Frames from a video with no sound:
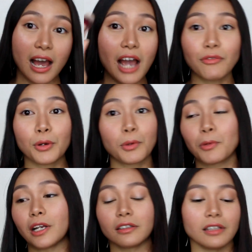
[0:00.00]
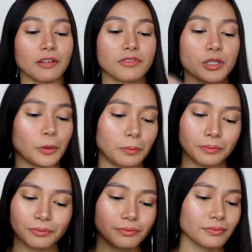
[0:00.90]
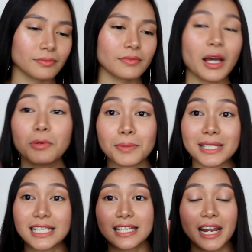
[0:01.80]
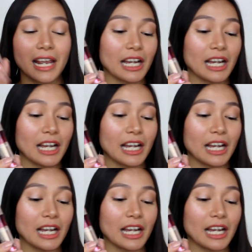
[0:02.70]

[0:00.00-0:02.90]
I have no more product left, so that was a mistake.